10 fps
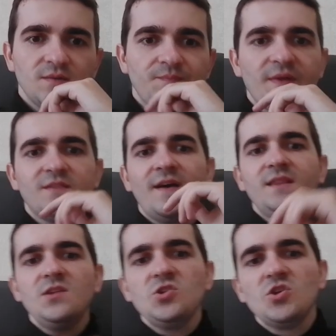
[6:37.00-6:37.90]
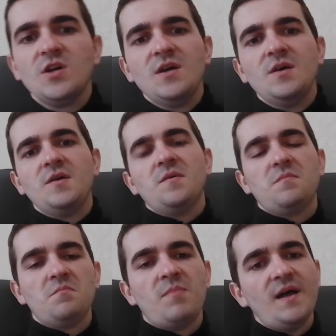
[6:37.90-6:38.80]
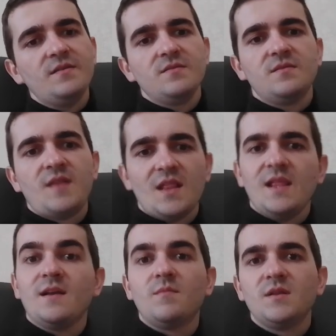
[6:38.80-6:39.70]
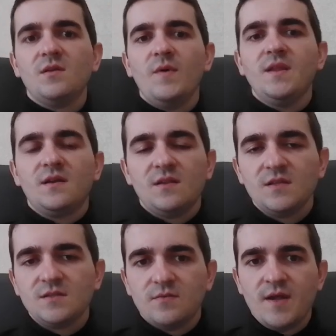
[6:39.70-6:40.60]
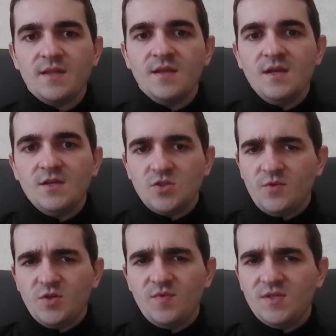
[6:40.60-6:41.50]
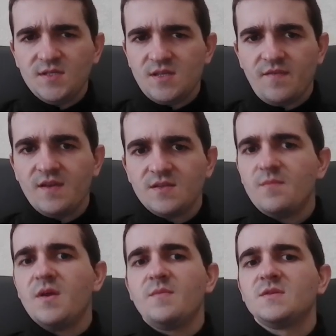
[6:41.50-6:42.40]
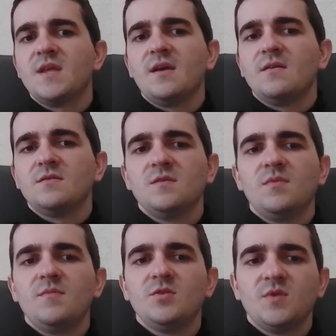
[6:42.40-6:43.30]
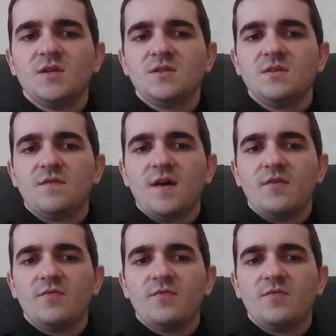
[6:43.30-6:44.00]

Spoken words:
advantage, but not like completely winning at least, right? So bishop d6 I think is a big mistake. Simply bishop takes d5.